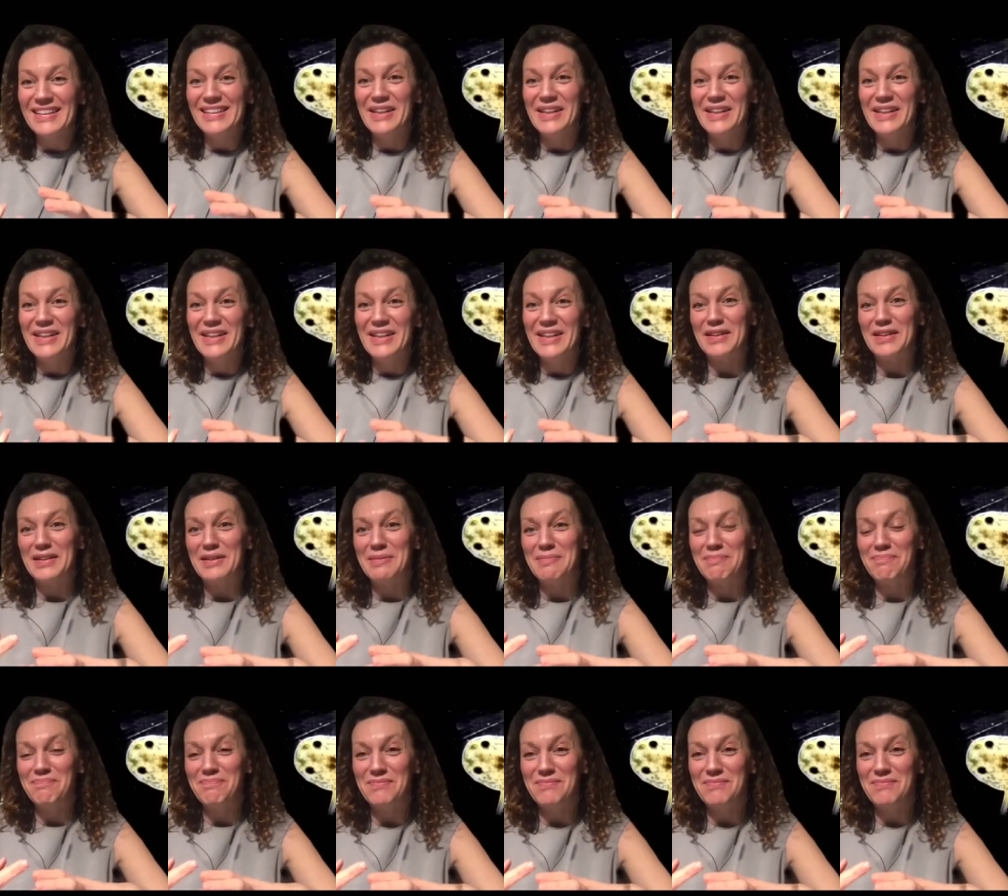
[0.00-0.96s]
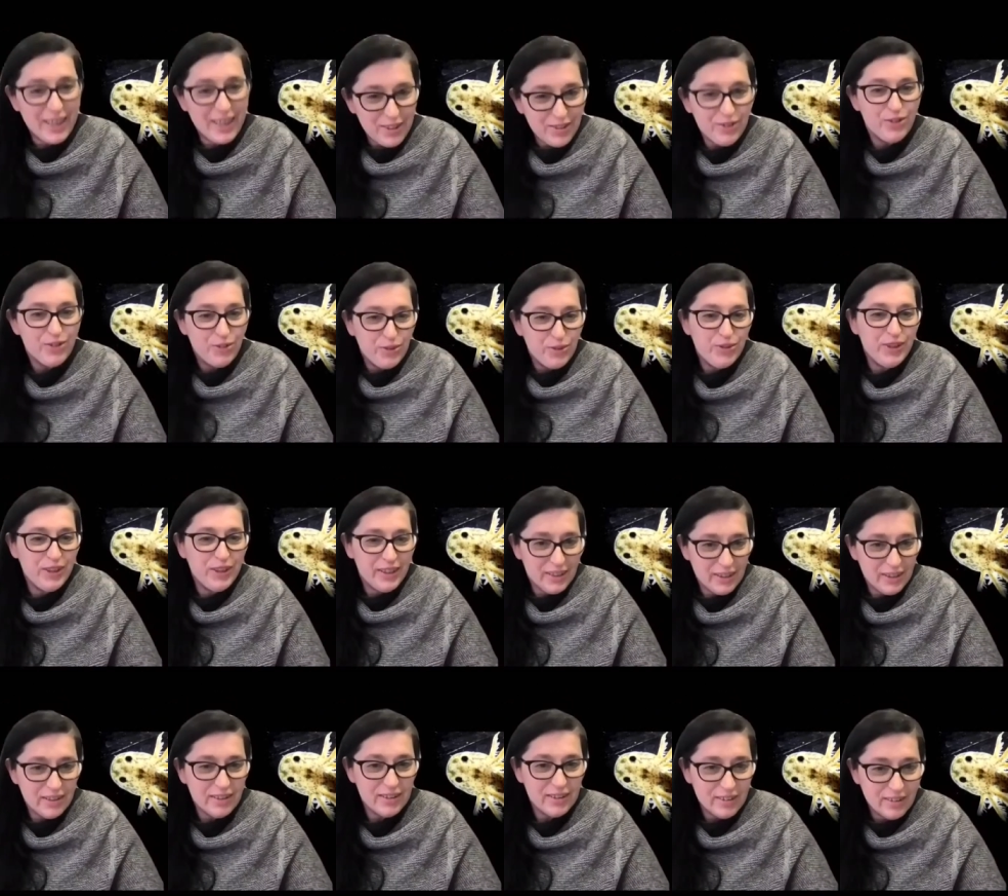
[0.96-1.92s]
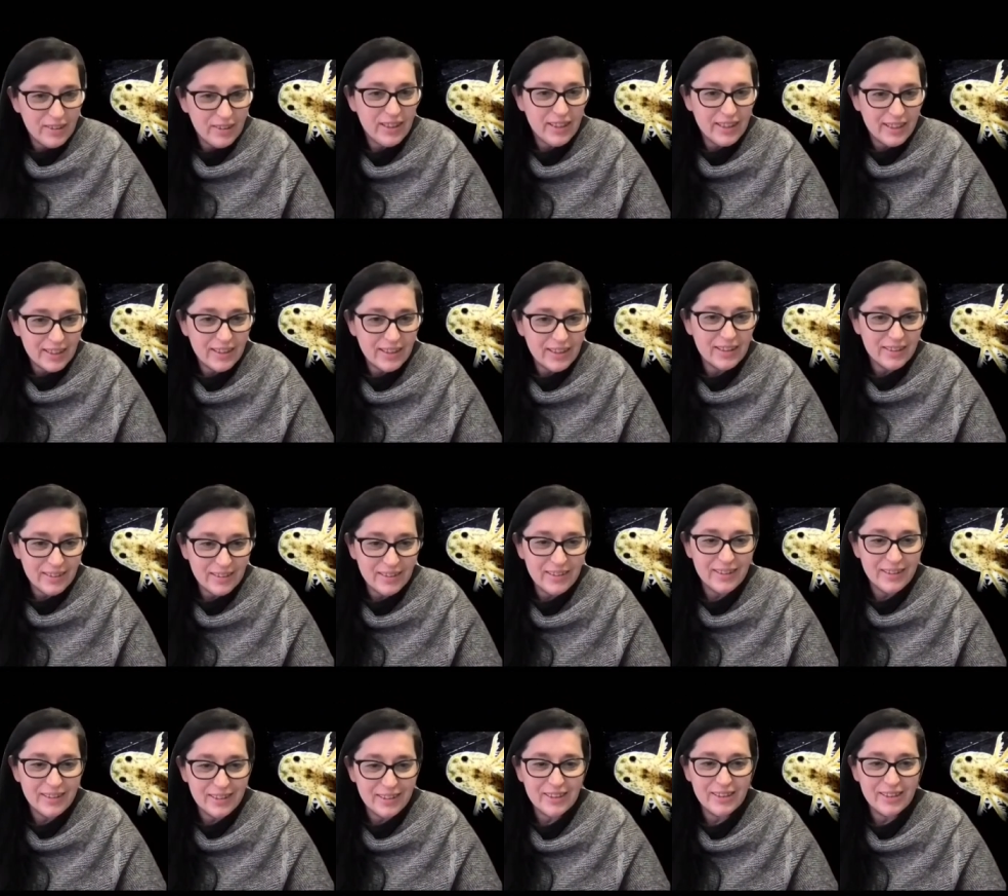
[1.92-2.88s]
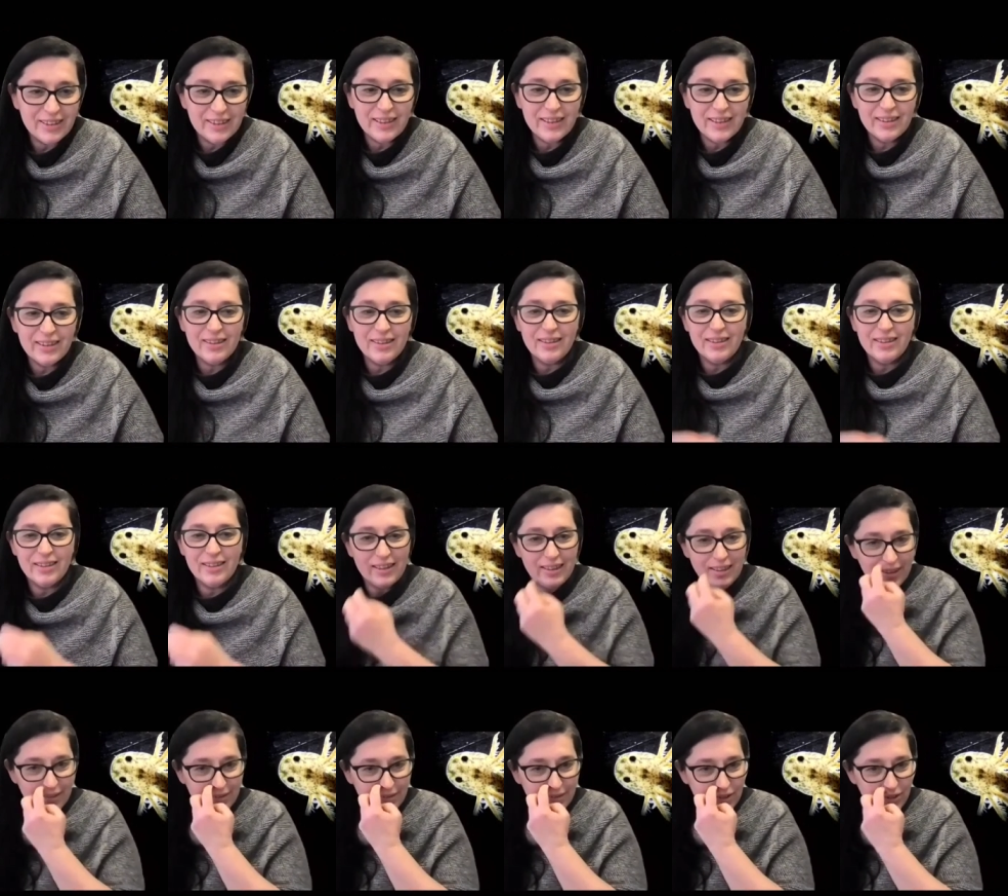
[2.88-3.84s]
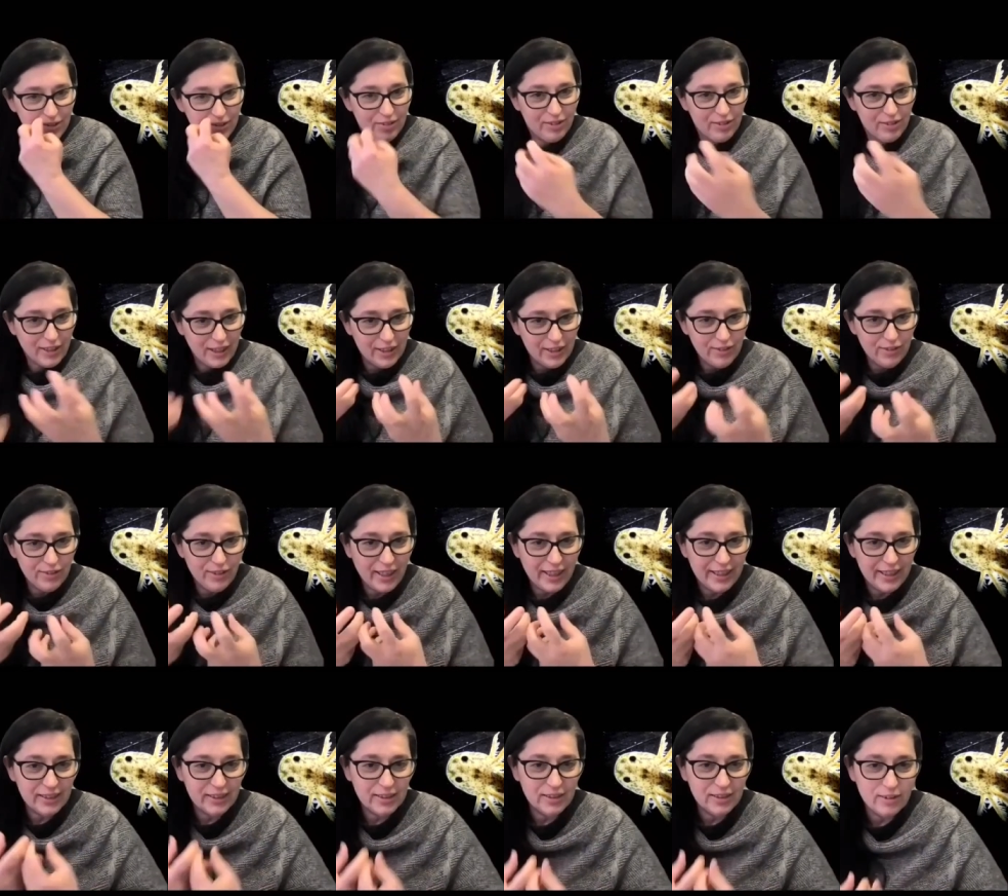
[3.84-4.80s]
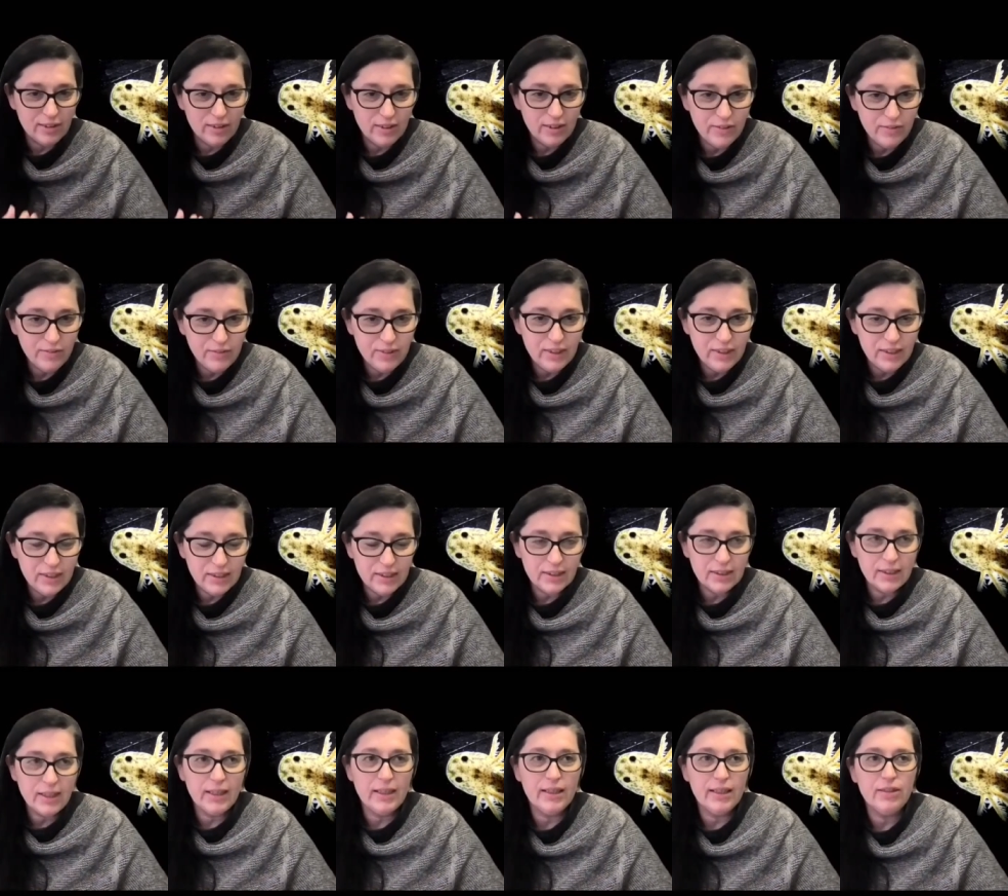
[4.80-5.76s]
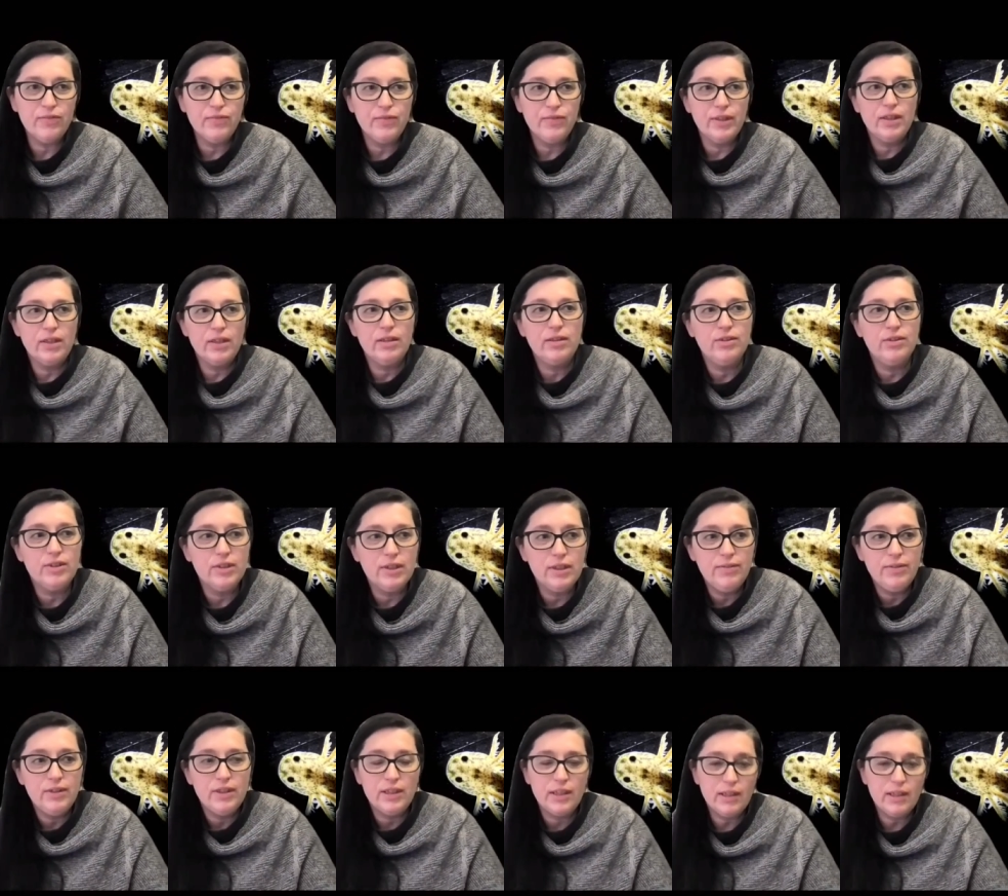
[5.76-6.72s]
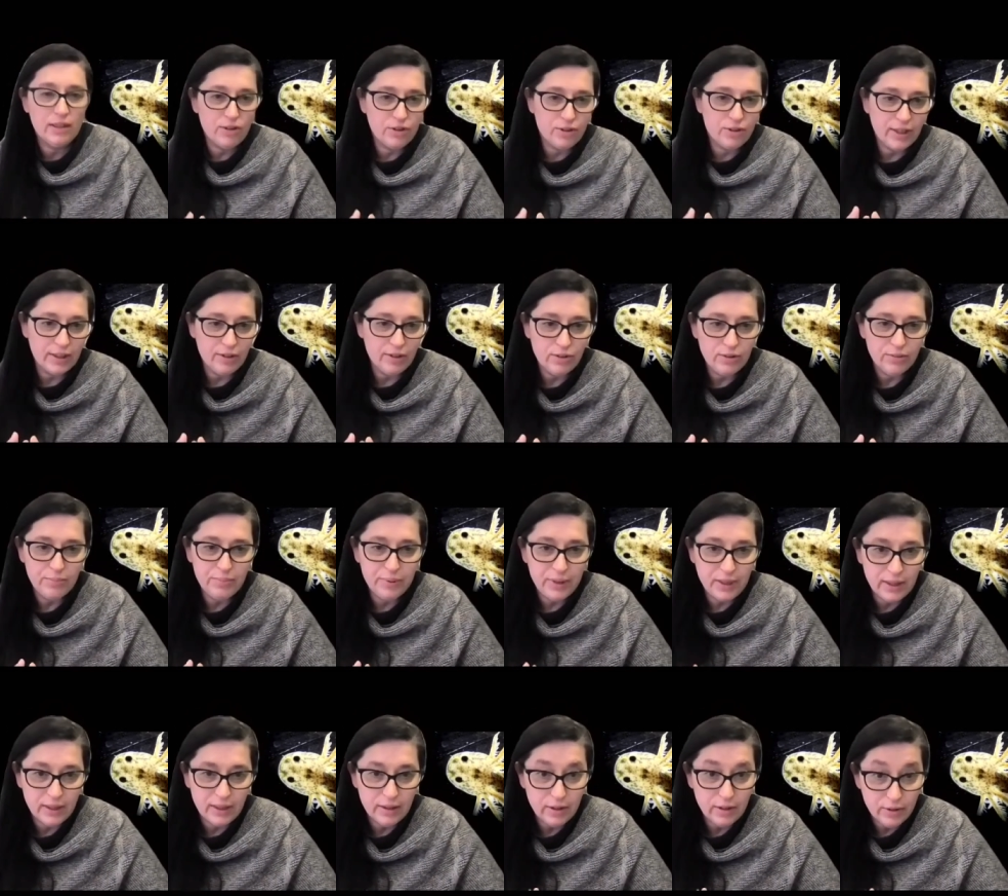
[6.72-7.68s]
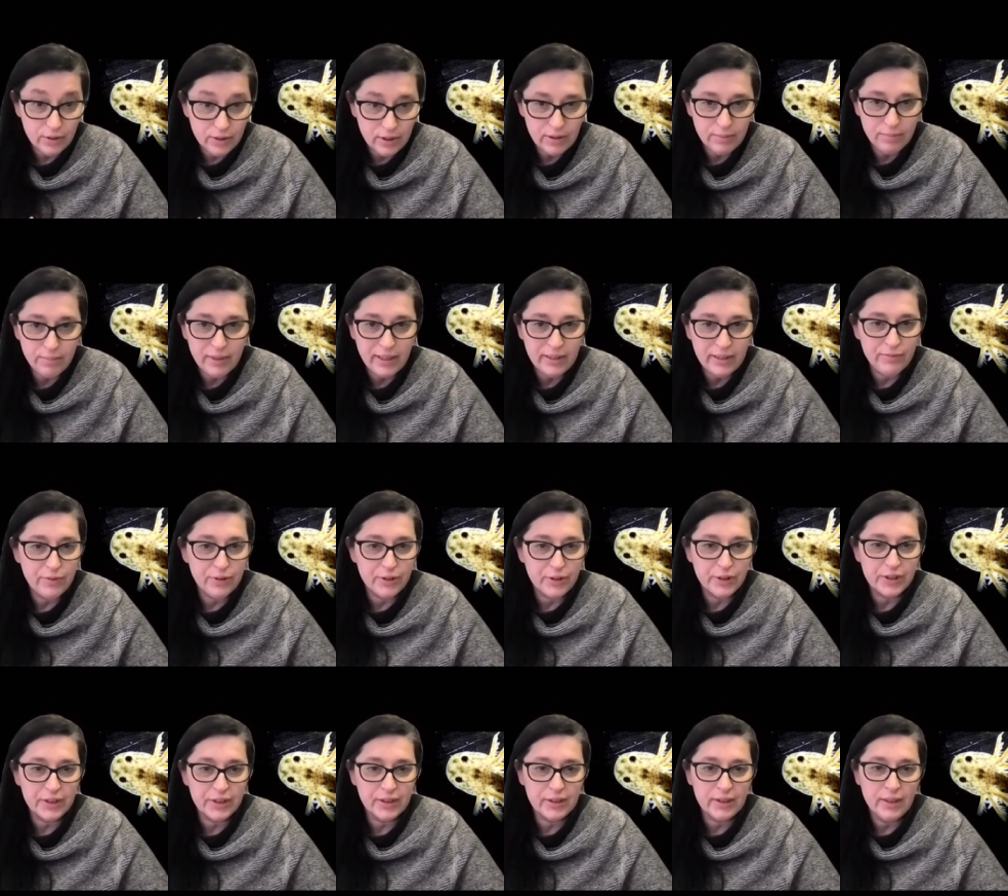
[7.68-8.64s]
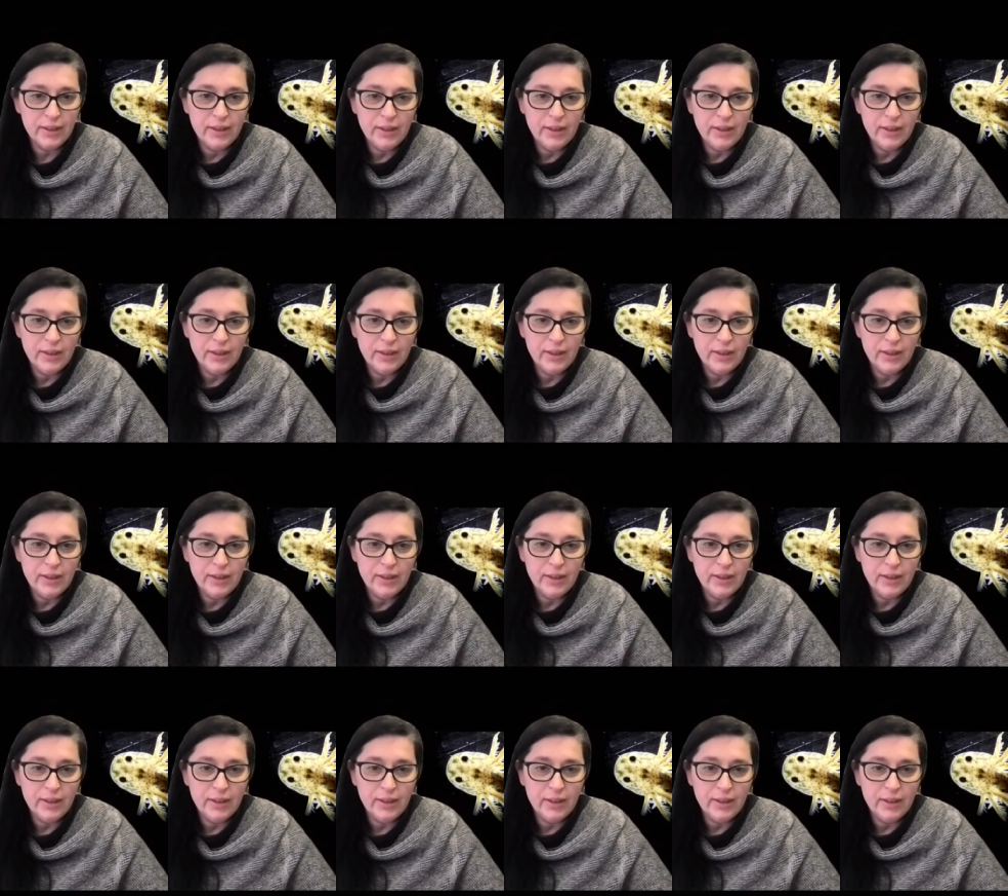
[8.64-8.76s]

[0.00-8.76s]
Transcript: but I try to do it, like understand, Natalia, what you try to ask, if this kind of inclusivity I try to bring out in my works.